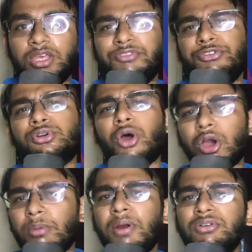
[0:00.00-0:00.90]
If you
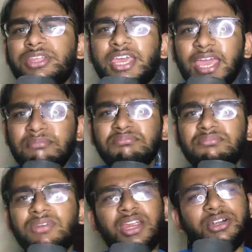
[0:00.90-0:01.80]
talk about the
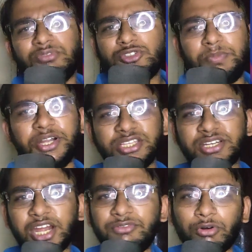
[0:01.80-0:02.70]
game, it was pretty
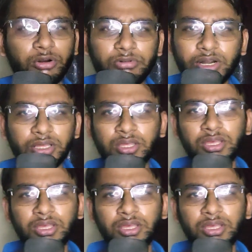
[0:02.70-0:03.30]
straightforward.